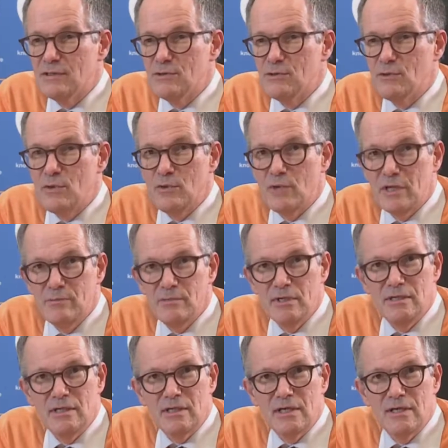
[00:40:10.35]
So we were
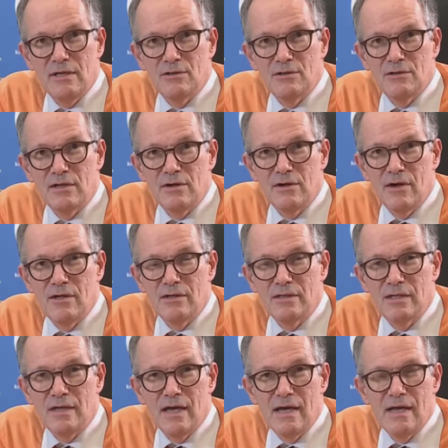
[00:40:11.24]
immediately on the
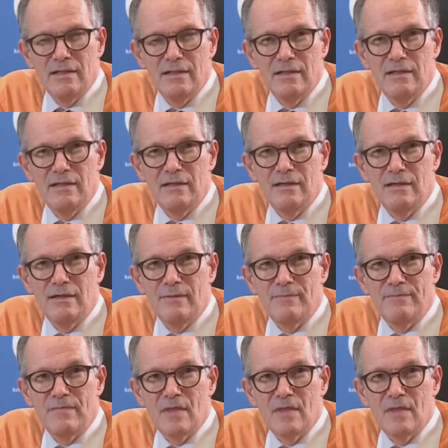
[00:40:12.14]
ground, and